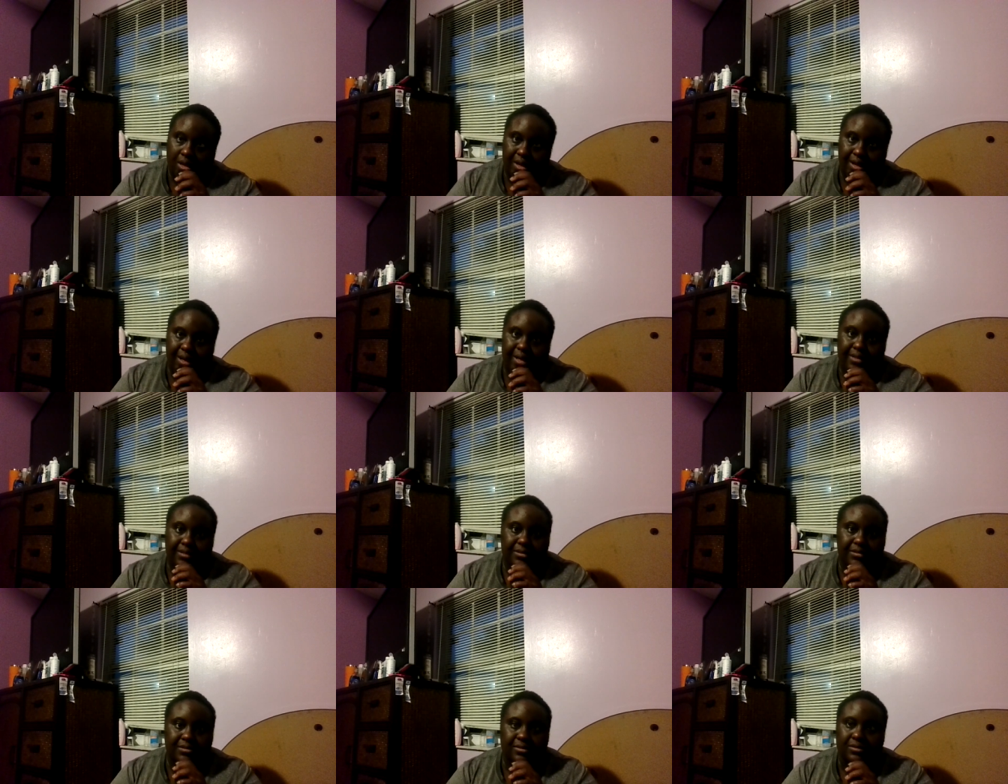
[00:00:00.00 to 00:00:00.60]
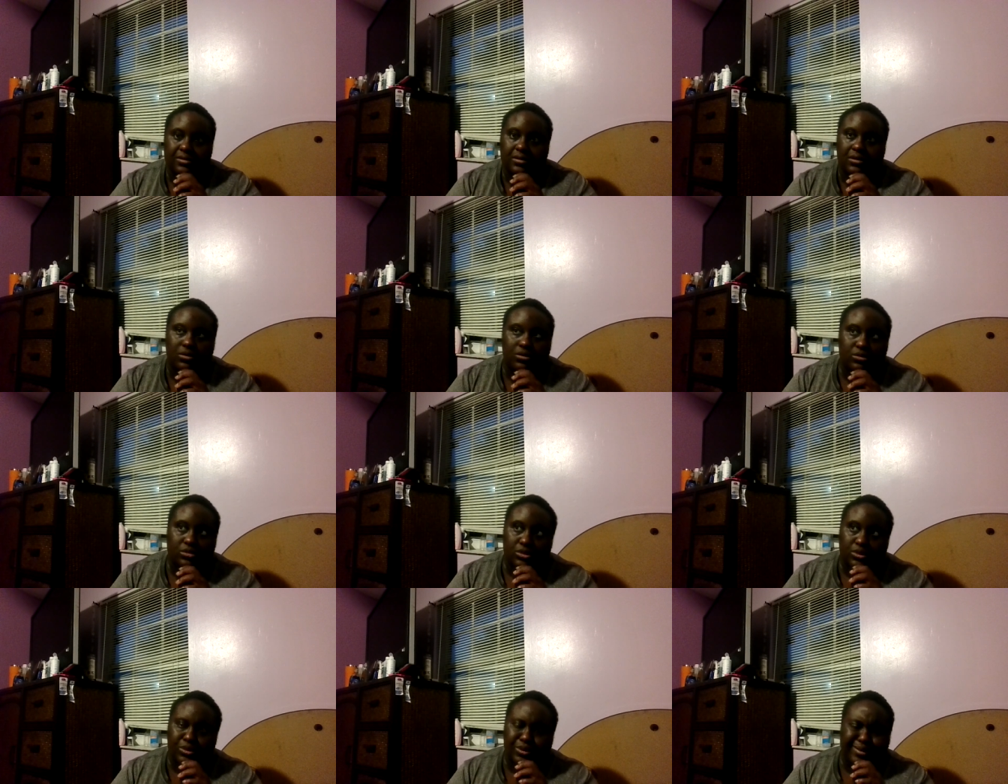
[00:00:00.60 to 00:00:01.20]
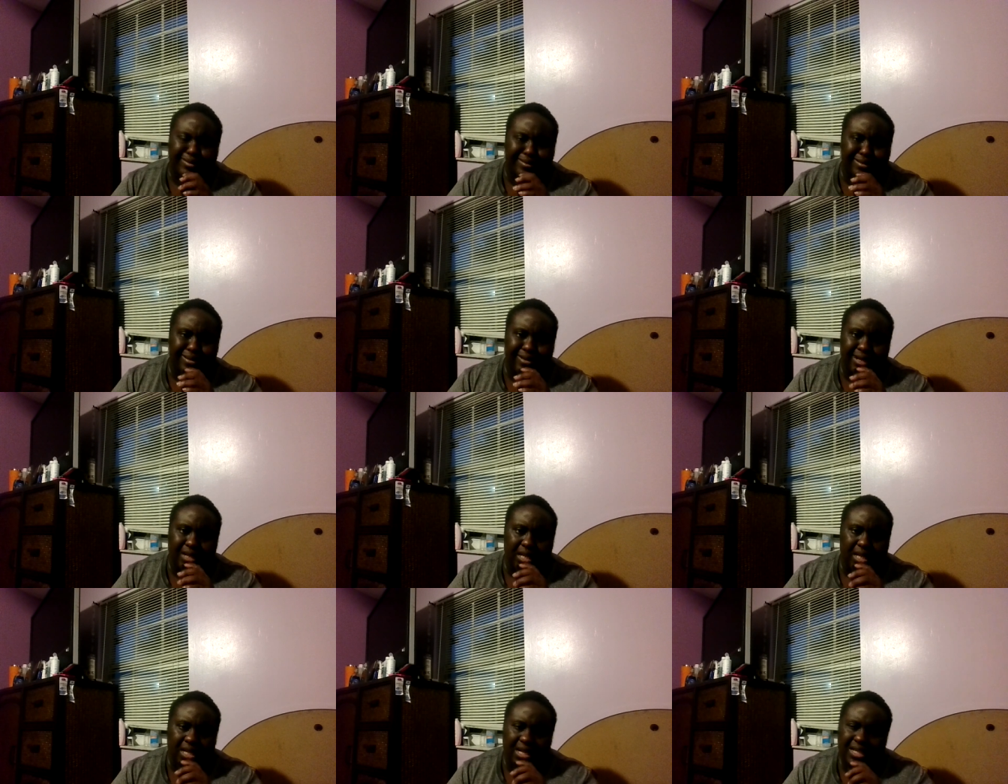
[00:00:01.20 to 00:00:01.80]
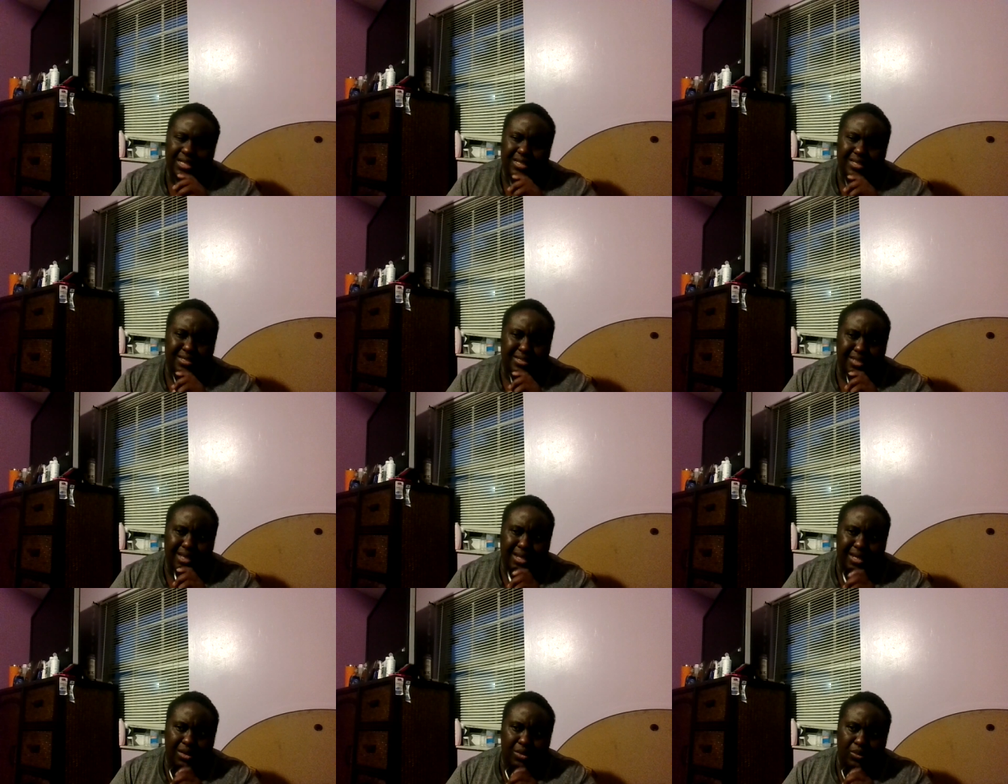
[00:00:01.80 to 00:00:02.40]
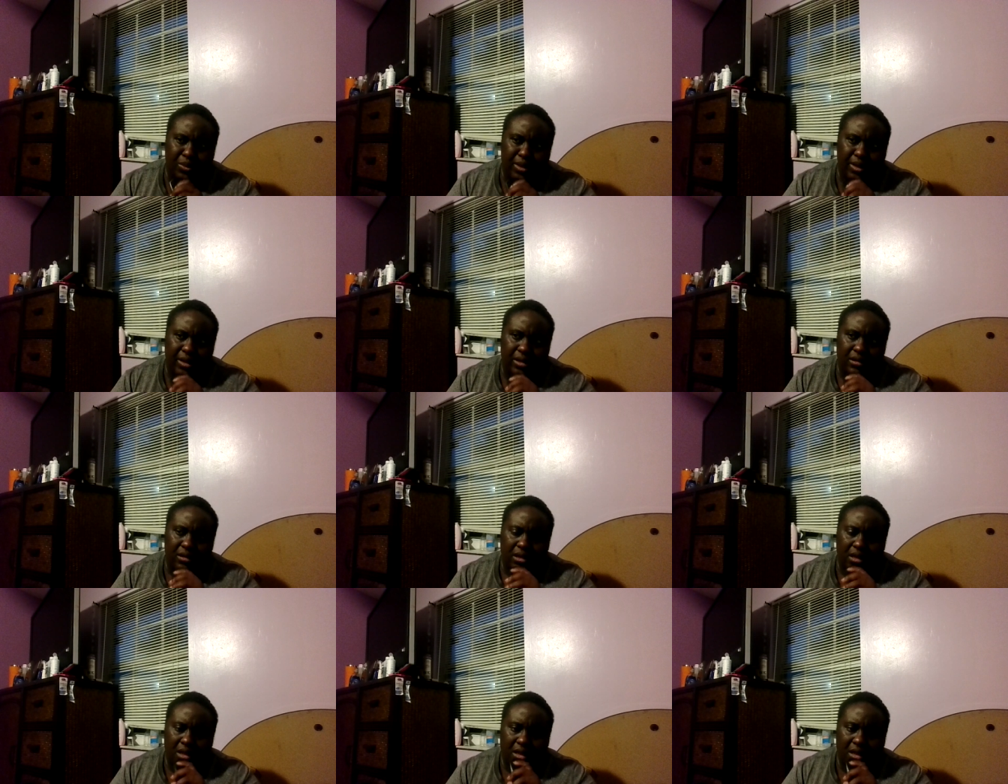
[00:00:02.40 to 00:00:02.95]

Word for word: I just don't do it. It's just kind of weird,